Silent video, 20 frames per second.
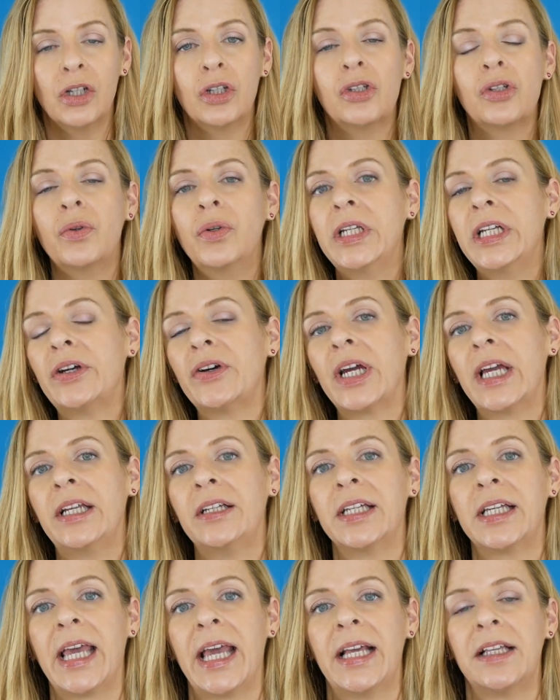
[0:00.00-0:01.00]
So Nira
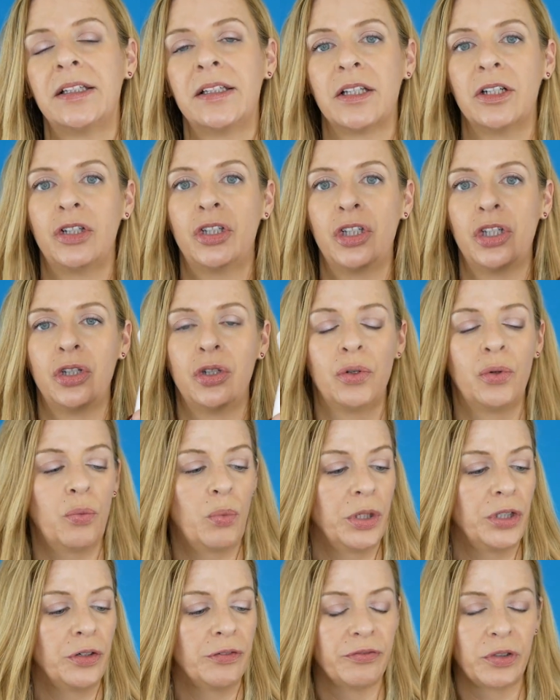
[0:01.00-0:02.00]
indicates to,
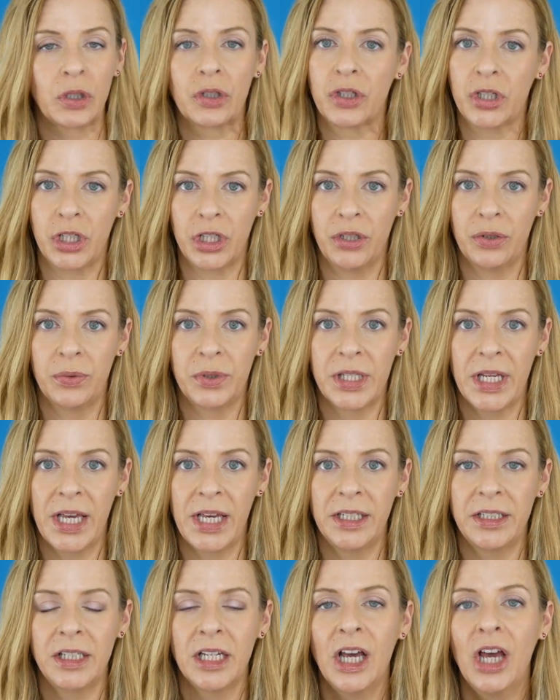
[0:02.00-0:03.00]
when you first use
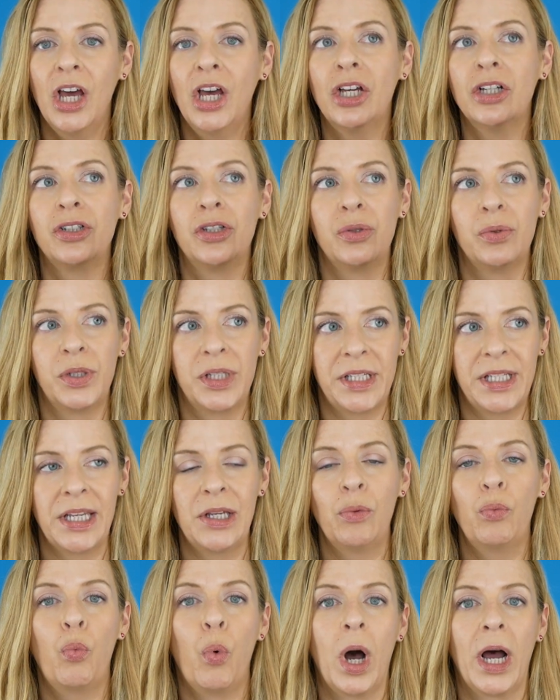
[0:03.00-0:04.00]
it, to
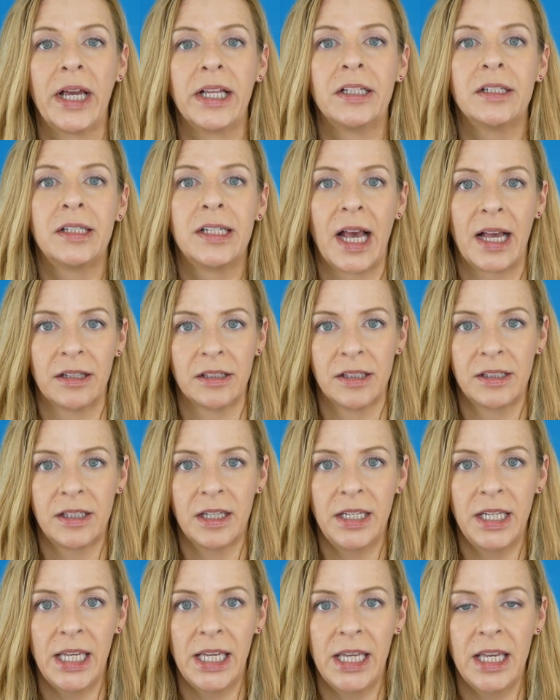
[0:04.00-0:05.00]
see what
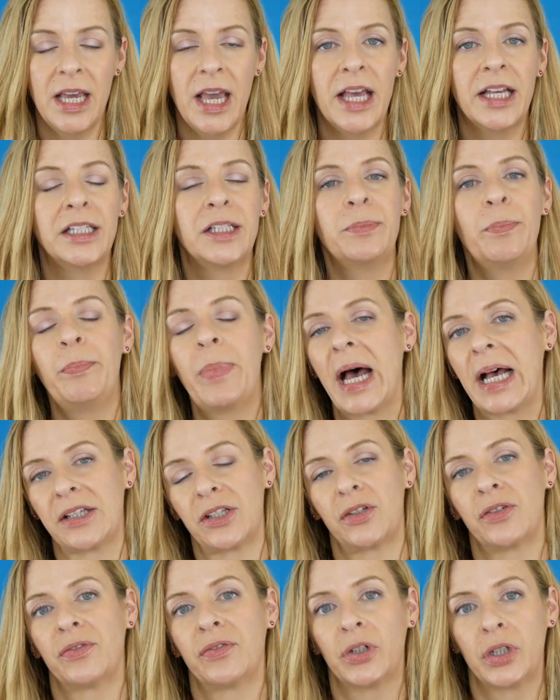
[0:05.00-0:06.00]
intensity is
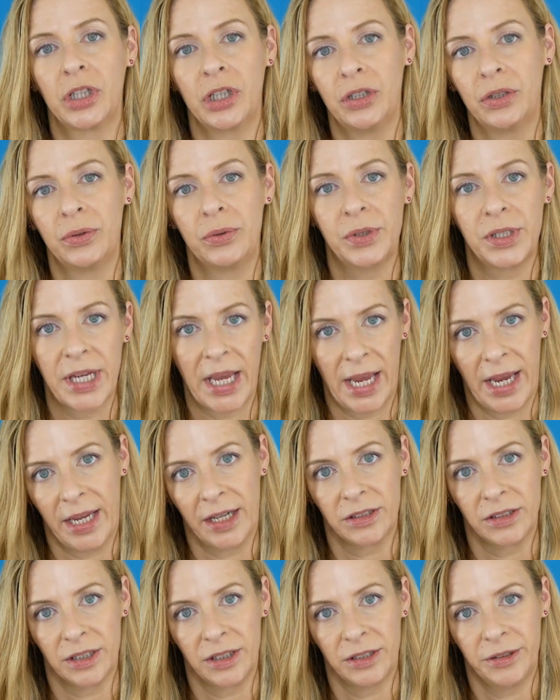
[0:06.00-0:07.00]
best for you to
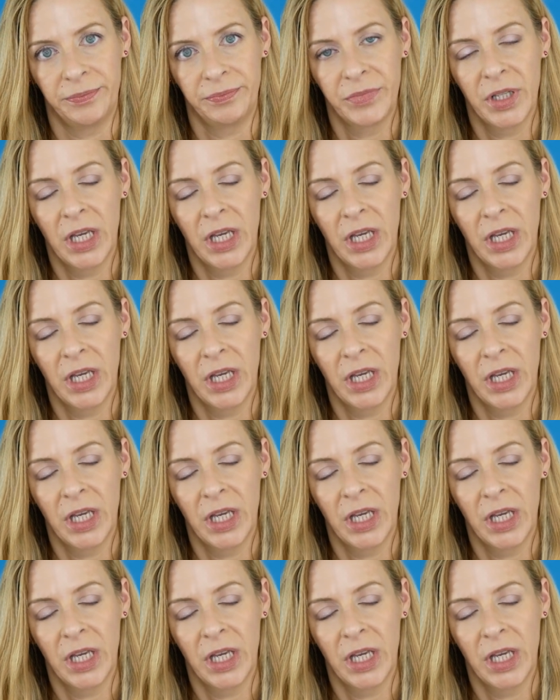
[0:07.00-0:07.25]
handle.